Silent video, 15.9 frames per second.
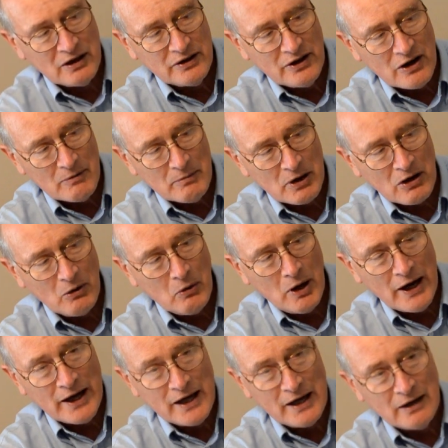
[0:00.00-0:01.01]
in there but
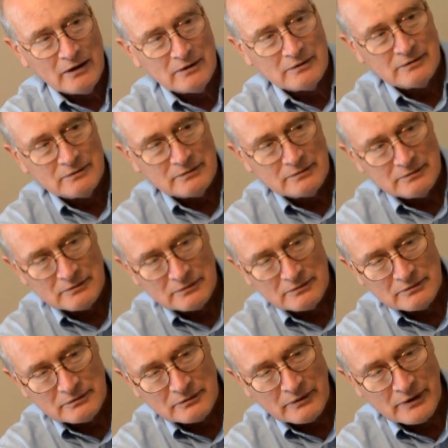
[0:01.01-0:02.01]
Hawaii
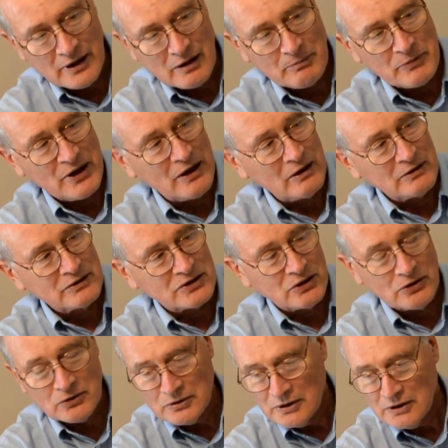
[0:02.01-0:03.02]
right up there.
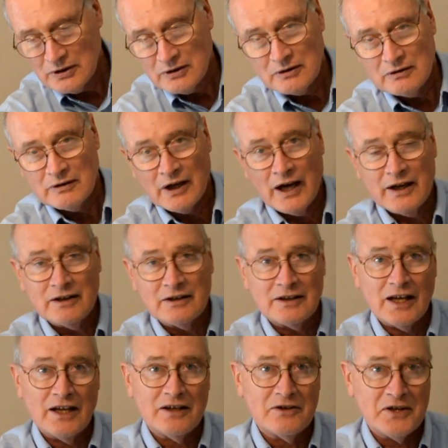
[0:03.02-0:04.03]
So 9 and
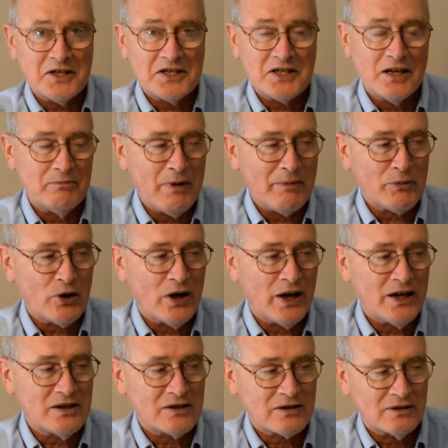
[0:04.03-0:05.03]
10 are easy to
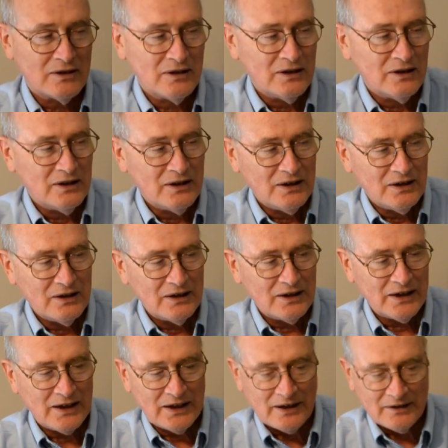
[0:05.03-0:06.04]
memorize
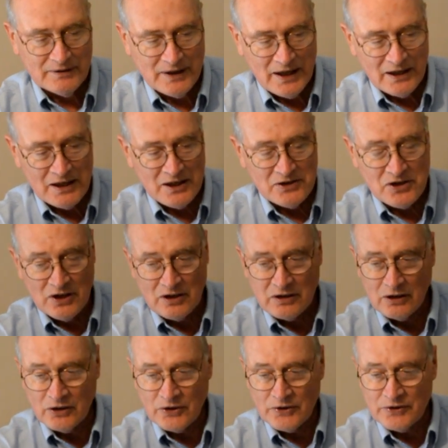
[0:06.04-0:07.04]
and easy
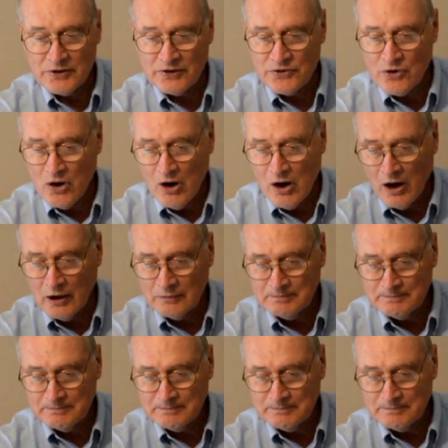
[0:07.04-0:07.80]
to learn to draw.